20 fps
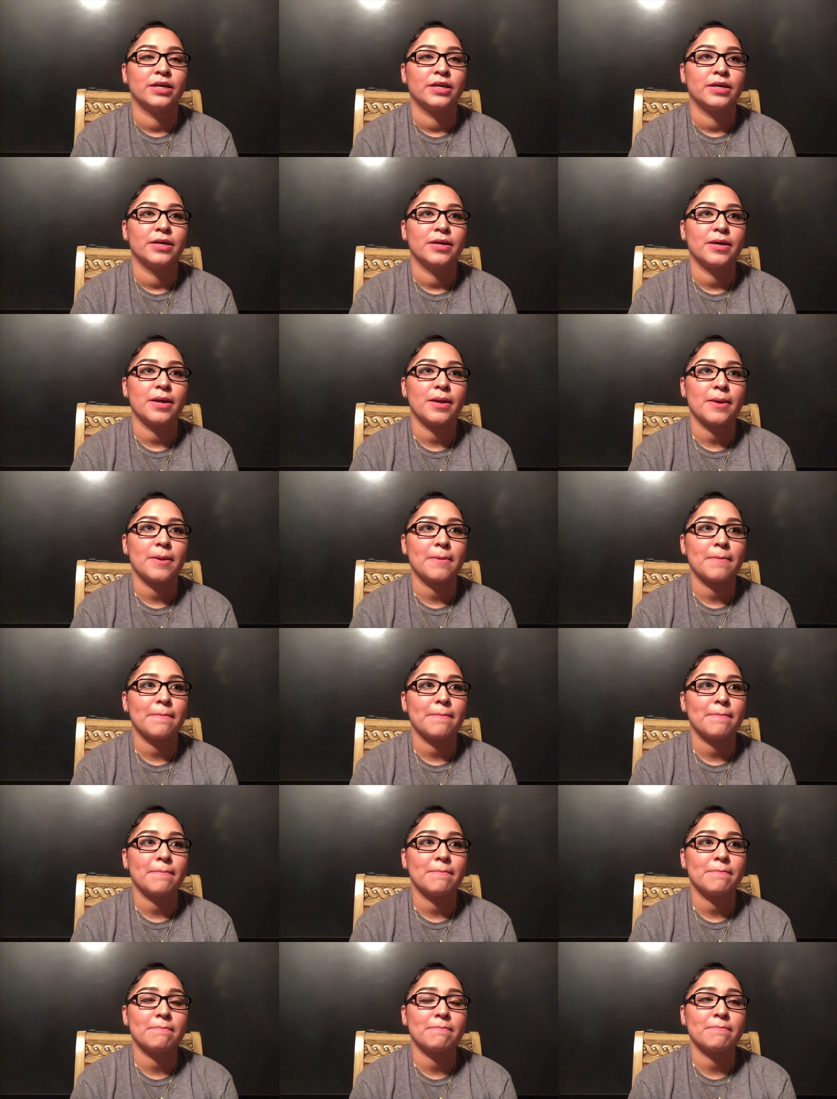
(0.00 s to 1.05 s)

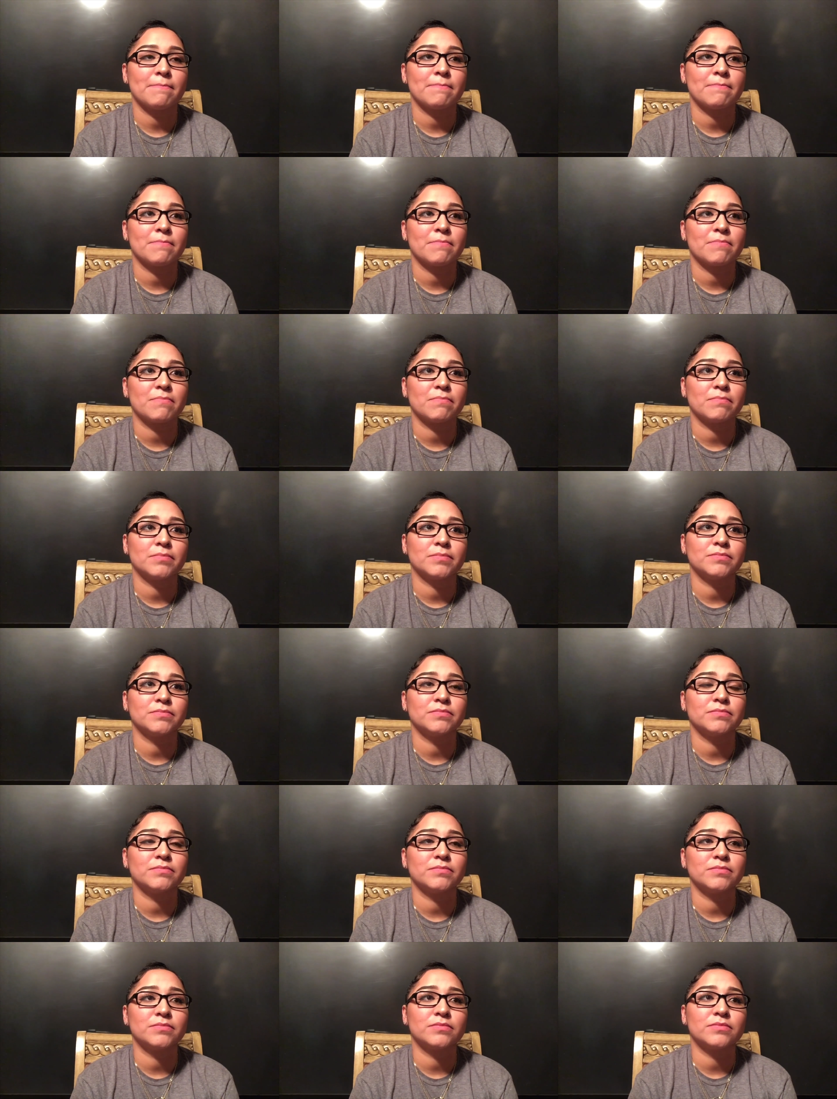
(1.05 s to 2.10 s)

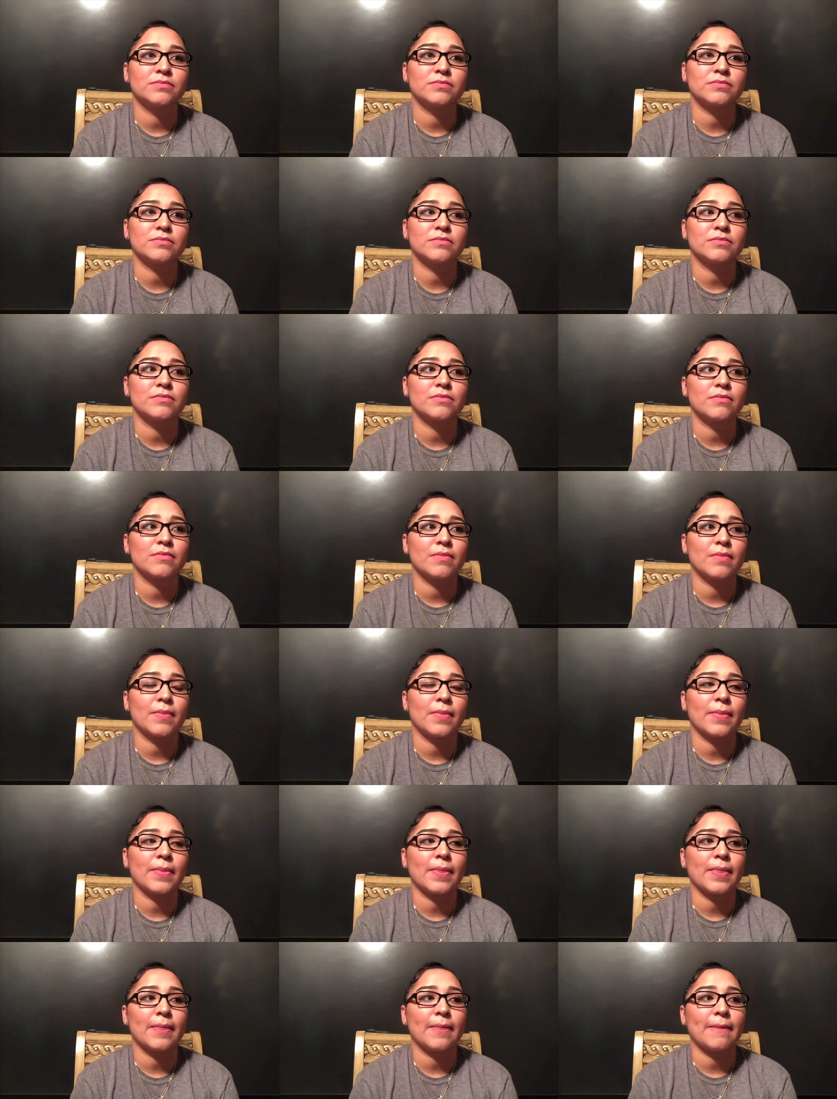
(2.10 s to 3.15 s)

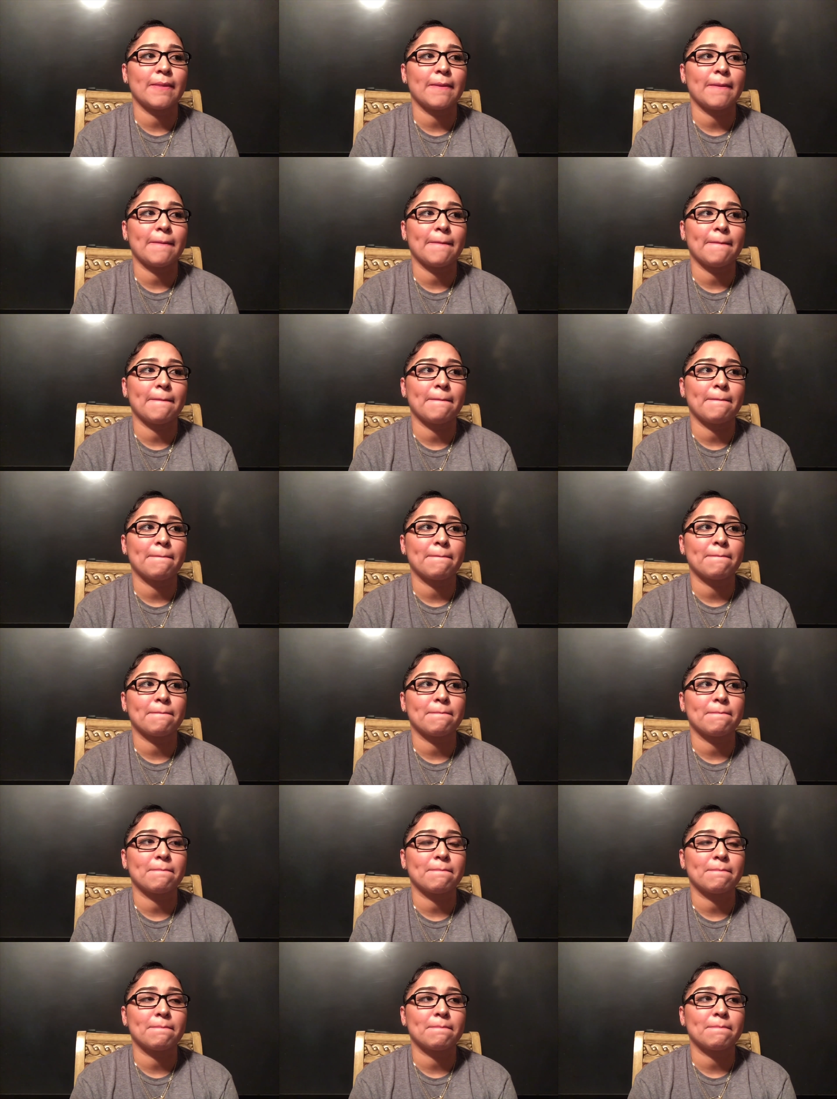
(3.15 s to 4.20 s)

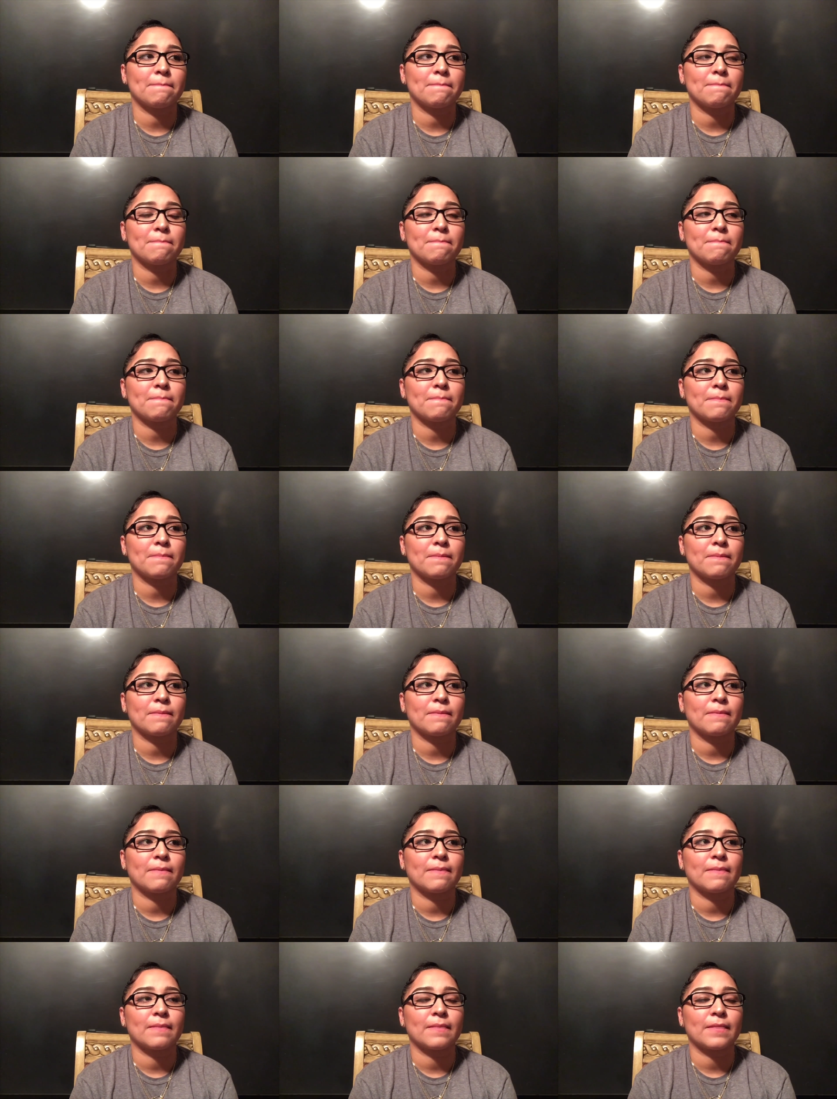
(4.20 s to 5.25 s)

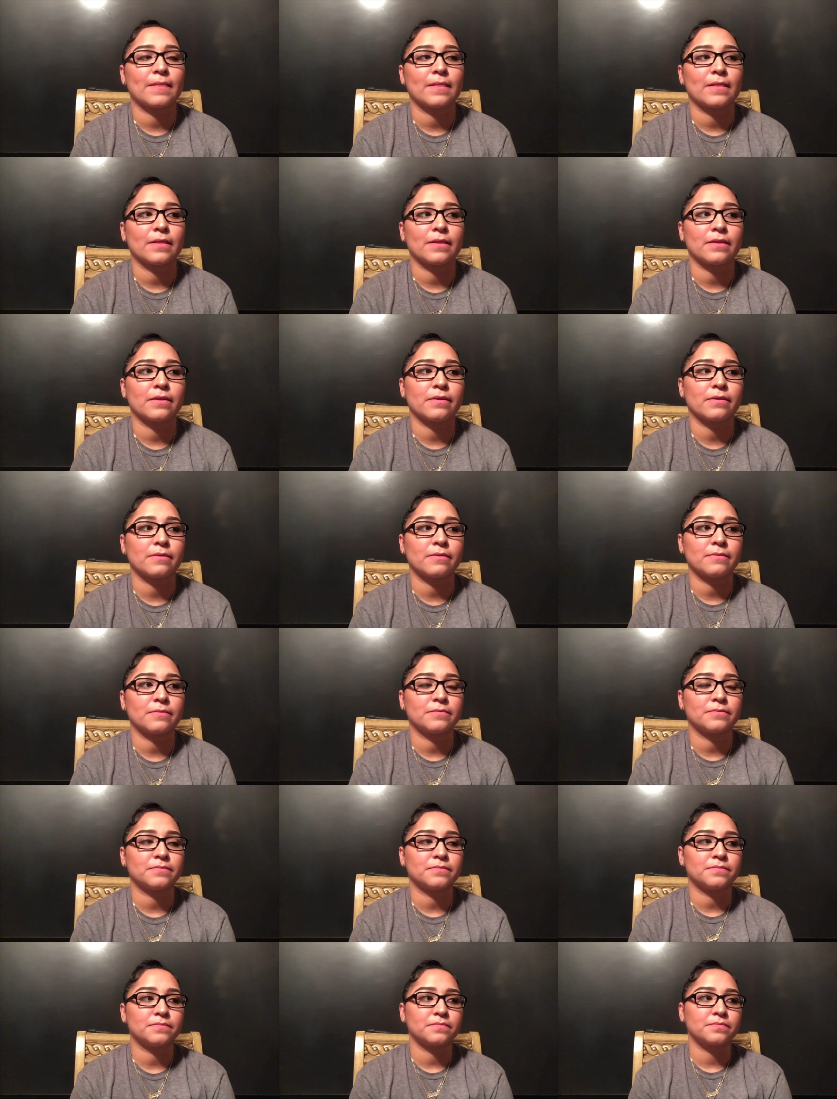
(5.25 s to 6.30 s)

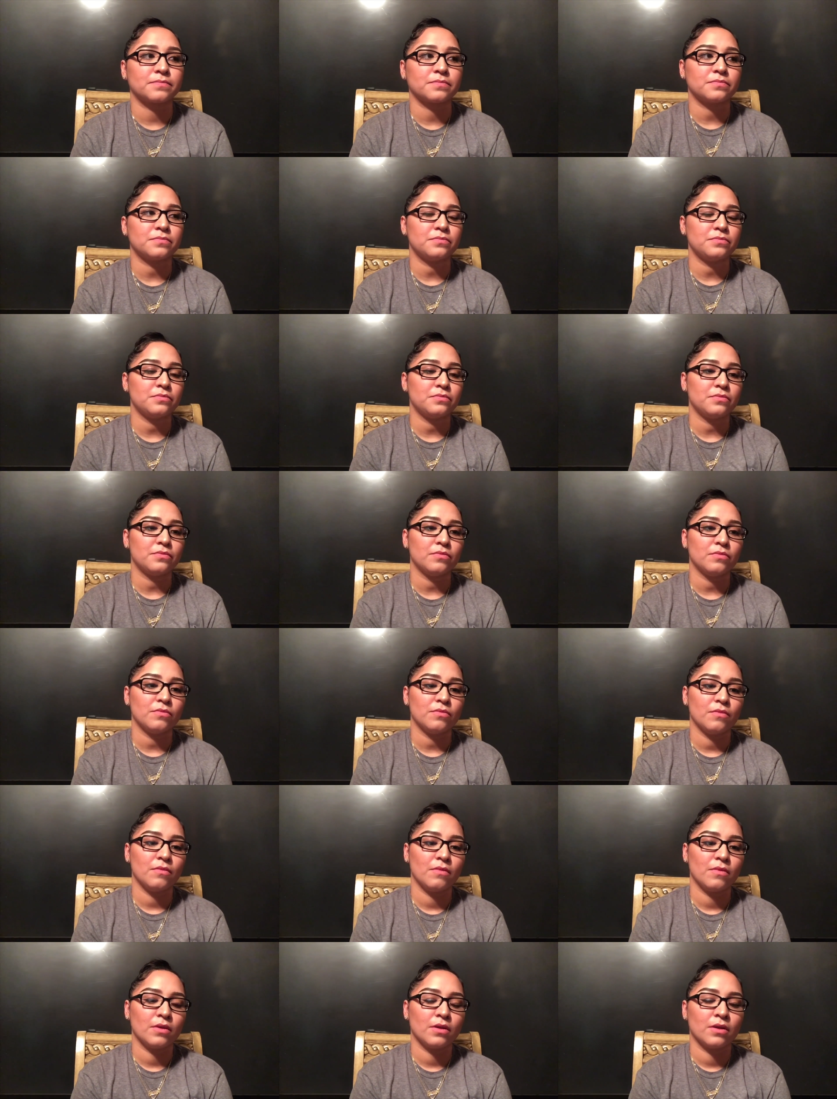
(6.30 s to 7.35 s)

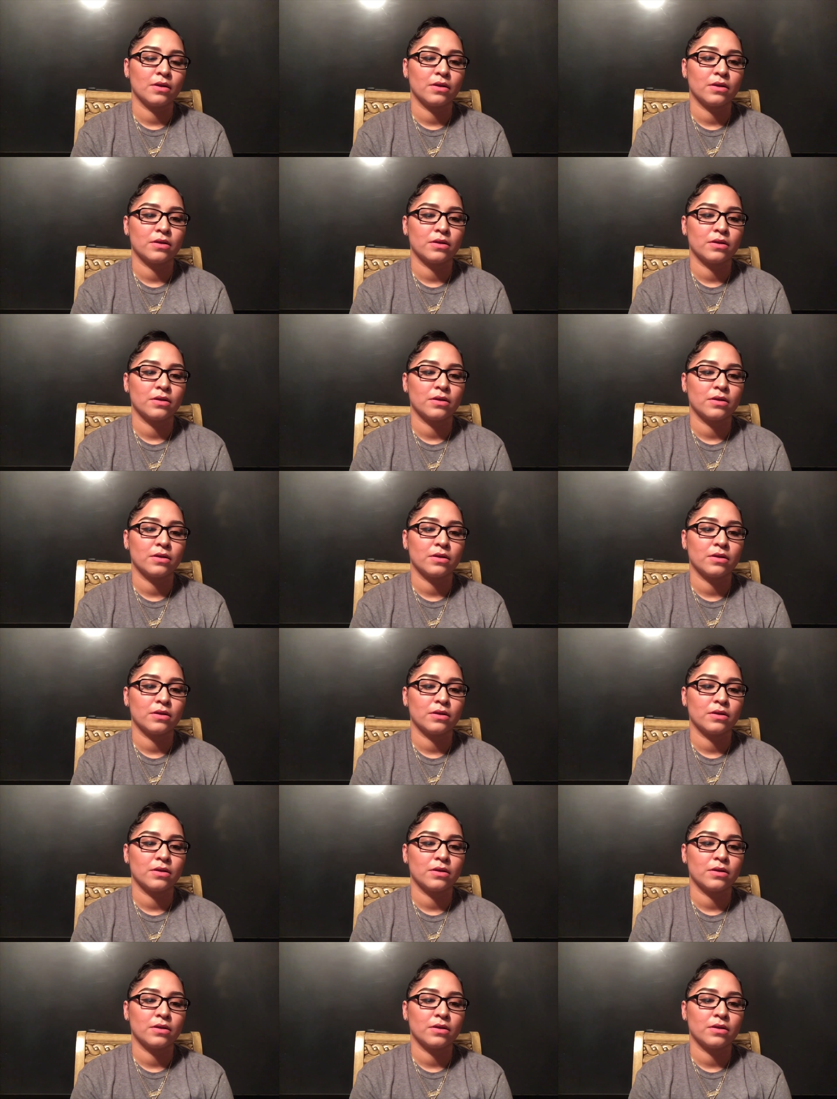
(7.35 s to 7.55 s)
Nobody speaks.